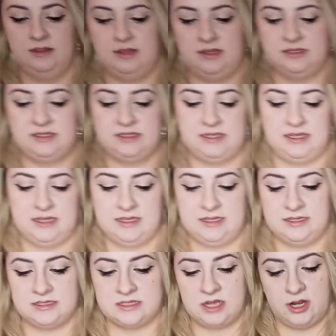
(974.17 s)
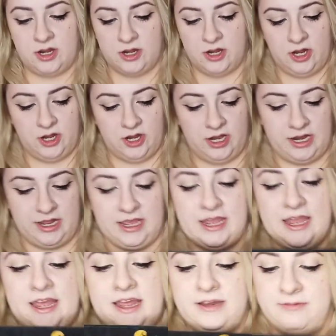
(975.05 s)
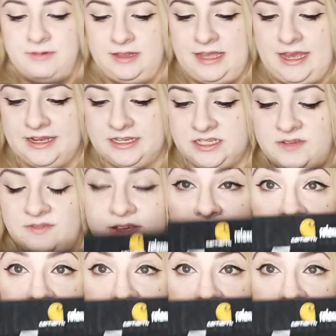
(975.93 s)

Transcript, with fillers: This is Carhartt, again, Relaxed